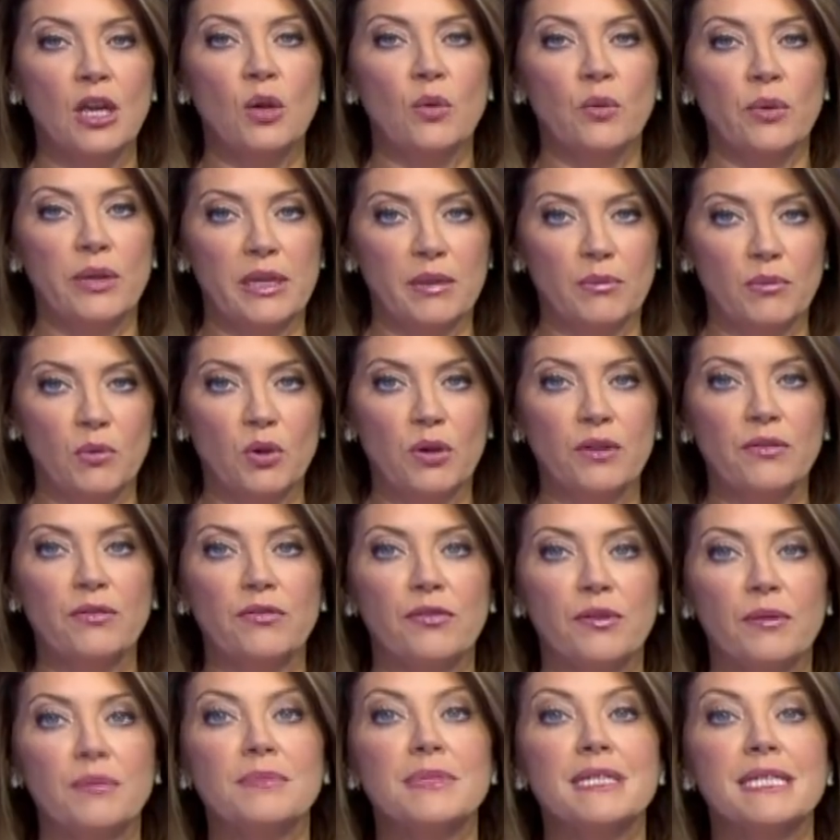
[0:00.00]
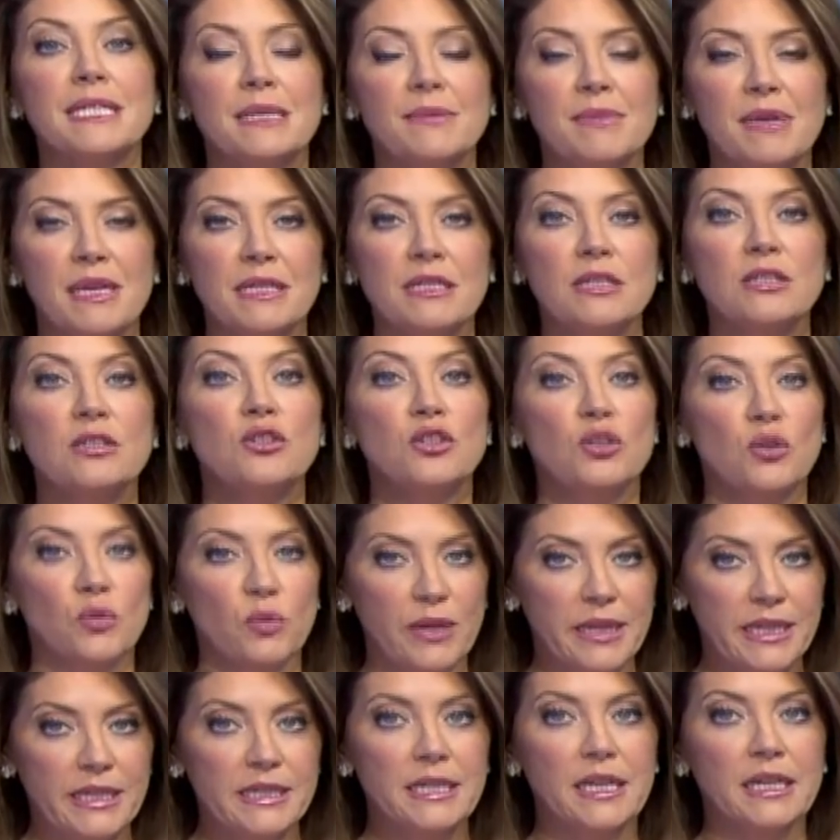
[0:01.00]
We get more from C B S's
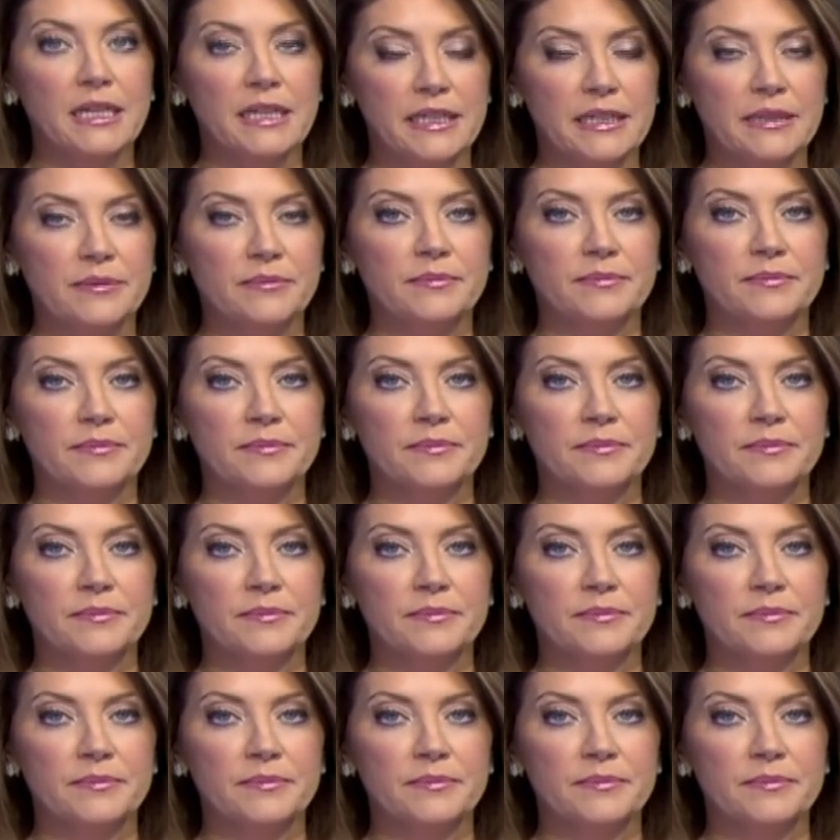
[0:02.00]
Jericka Duncan.